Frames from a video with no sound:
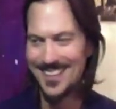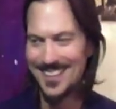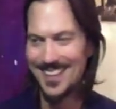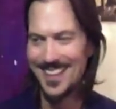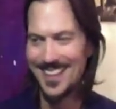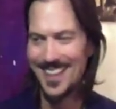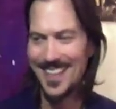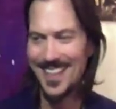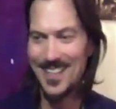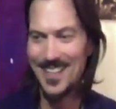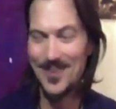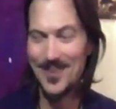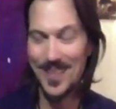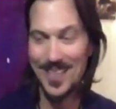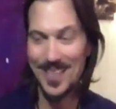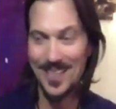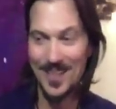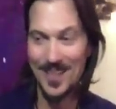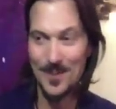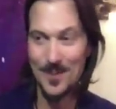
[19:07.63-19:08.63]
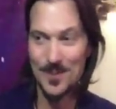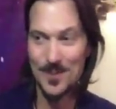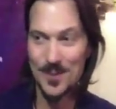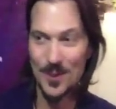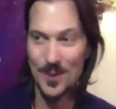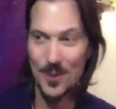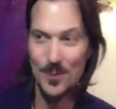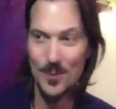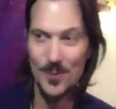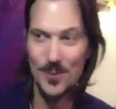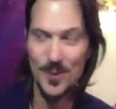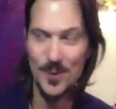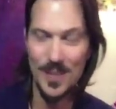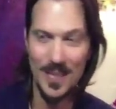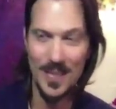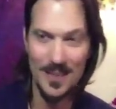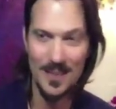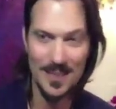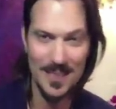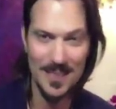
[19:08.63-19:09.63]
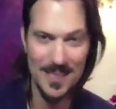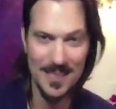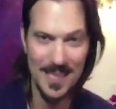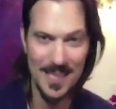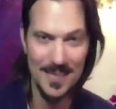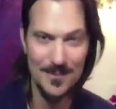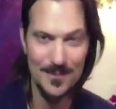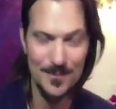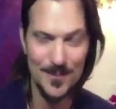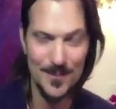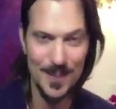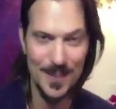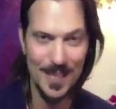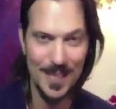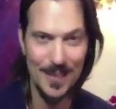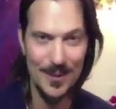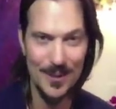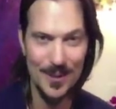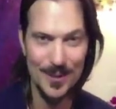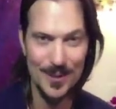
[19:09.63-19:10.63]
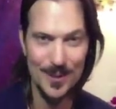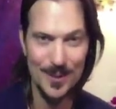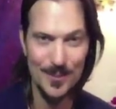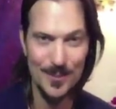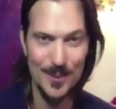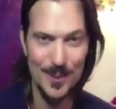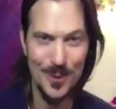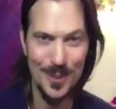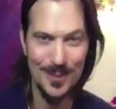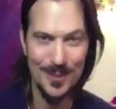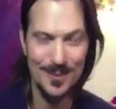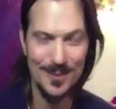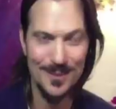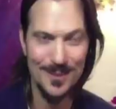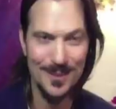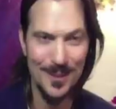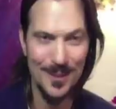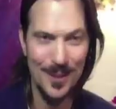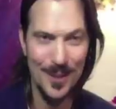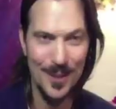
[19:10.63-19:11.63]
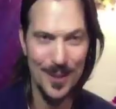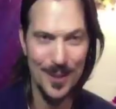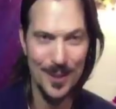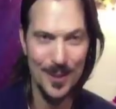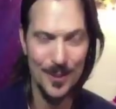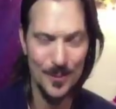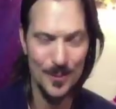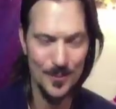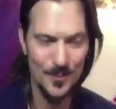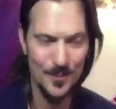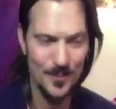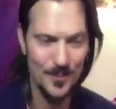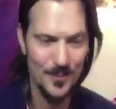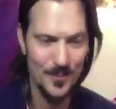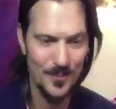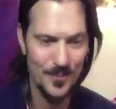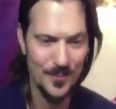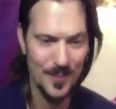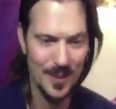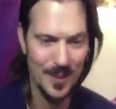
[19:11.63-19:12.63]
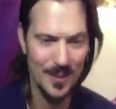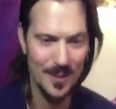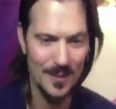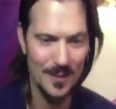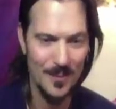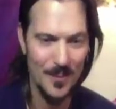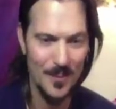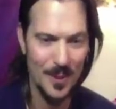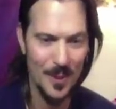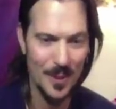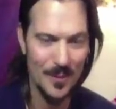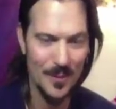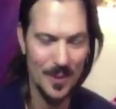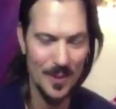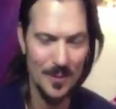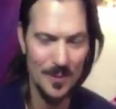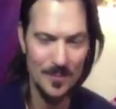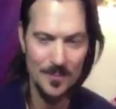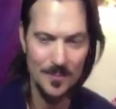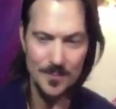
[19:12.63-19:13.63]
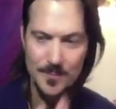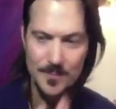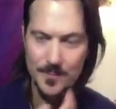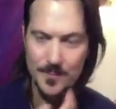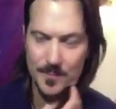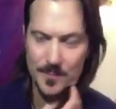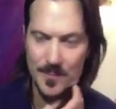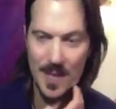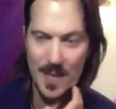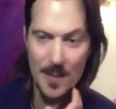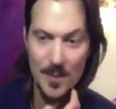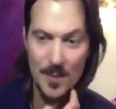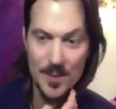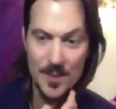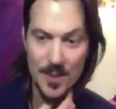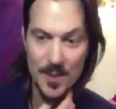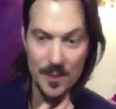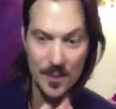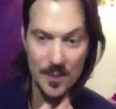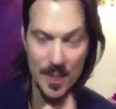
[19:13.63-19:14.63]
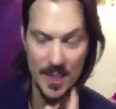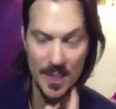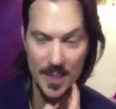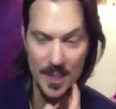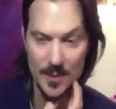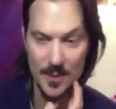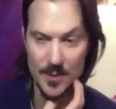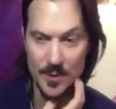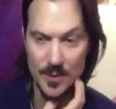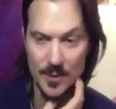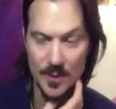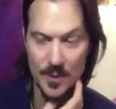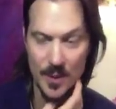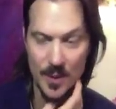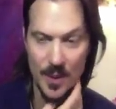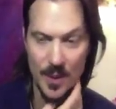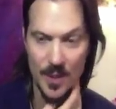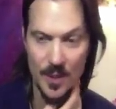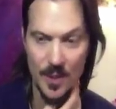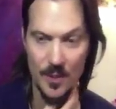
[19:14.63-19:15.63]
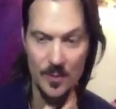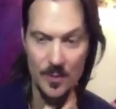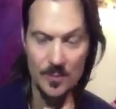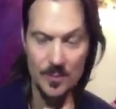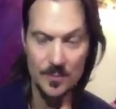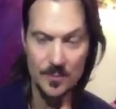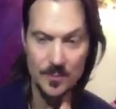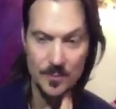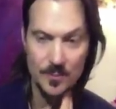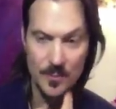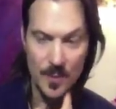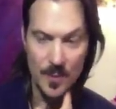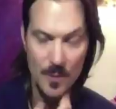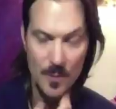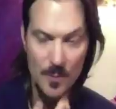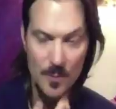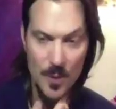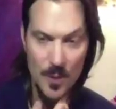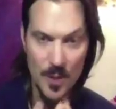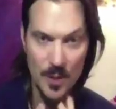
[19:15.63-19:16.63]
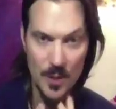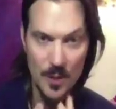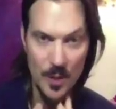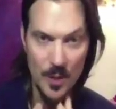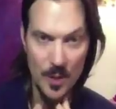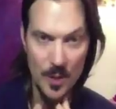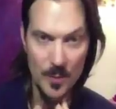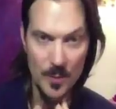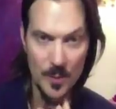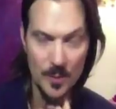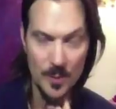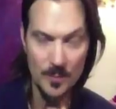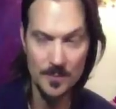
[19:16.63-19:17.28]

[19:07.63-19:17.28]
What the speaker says: Anyway, so hopefully I'll get that together at some point, the audio book of it. I'm listening right now to an audio book on Audible,